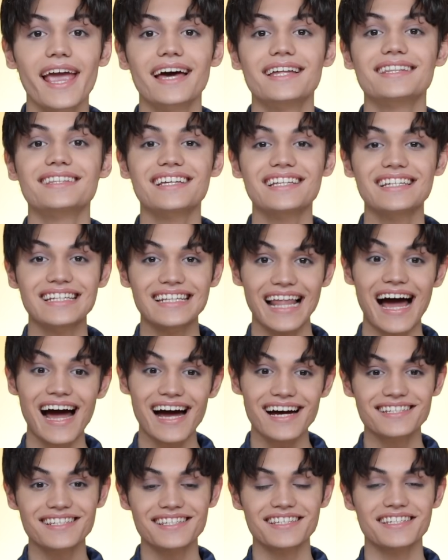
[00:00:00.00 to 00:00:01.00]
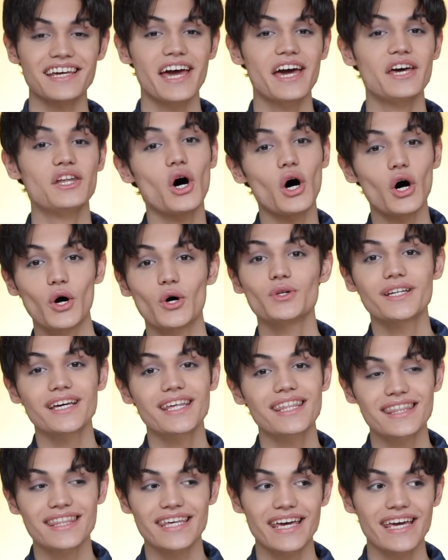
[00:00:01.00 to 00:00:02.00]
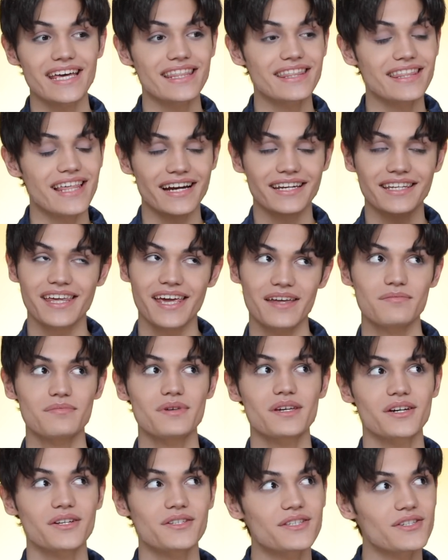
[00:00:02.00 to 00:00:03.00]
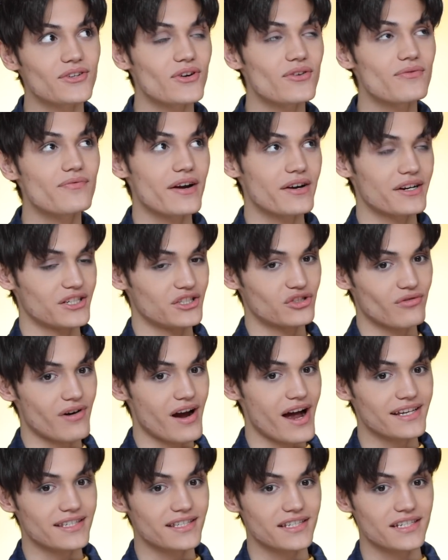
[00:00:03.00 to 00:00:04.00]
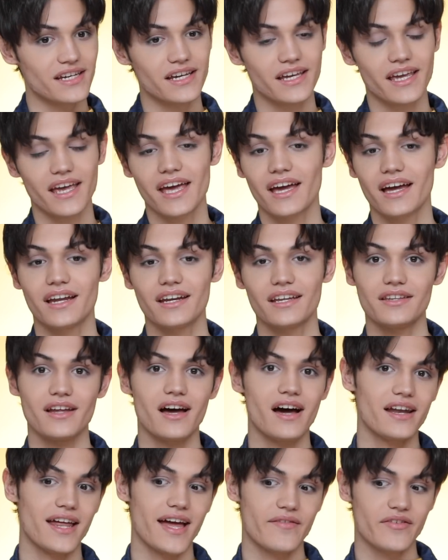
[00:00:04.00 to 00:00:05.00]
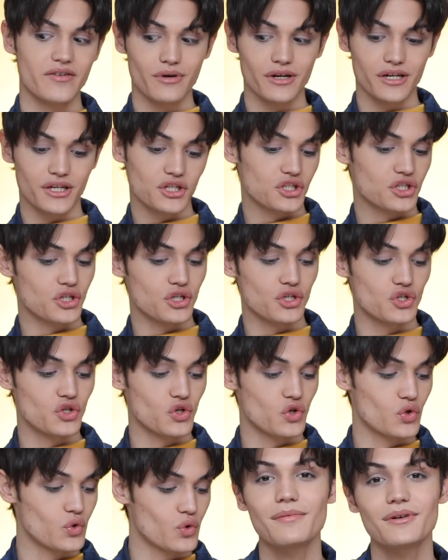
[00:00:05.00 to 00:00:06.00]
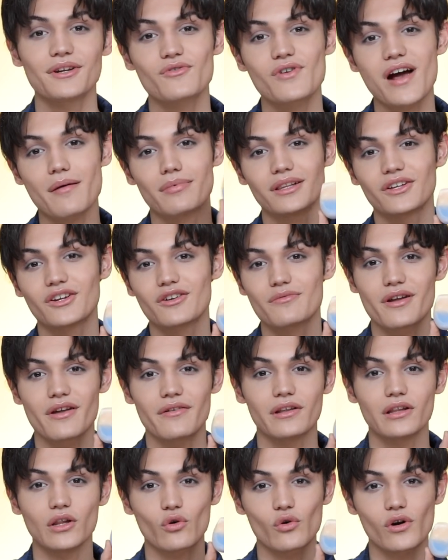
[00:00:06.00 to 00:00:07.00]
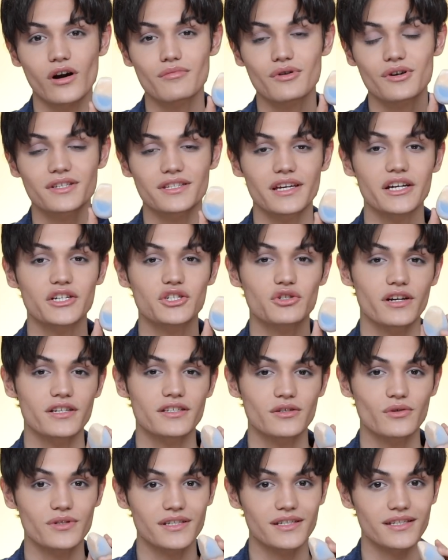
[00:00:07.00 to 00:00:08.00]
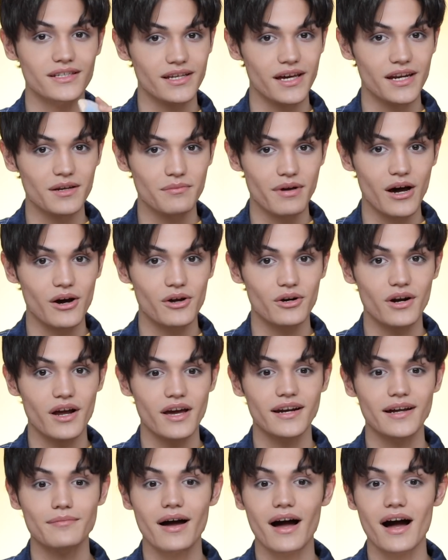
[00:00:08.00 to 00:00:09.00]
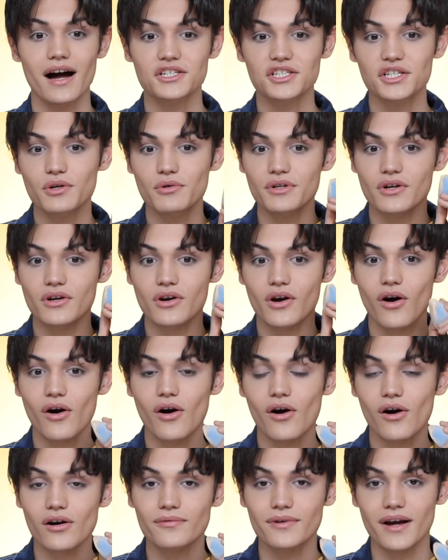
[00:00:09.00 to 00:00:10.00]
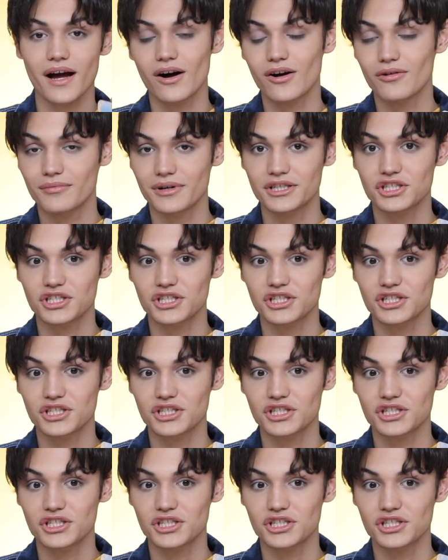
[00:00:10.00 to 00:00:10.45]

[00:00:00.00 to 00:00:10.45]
And the last and only thing that can be considered very drastic and not everybody should do, I'm gonna grab a little bit of the Laura Mercier translucent setting powder, and I'm actually going to carve out my